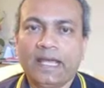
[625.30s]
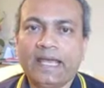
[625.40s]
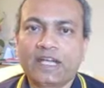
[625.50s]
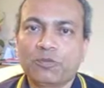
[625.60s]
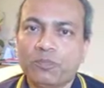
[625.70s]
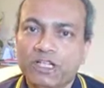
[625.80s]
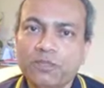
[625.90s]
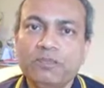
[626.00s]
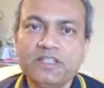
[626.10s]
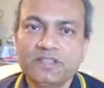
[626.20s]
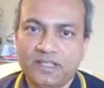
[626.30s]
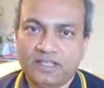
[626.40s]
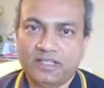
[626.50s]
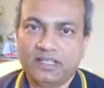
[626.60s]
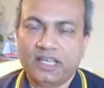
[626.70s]
And a
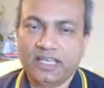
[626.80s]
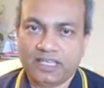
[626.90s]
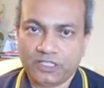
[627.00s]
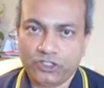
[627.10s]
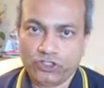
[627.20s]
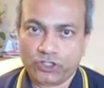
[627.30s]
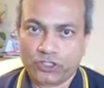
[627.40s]
multiplicity is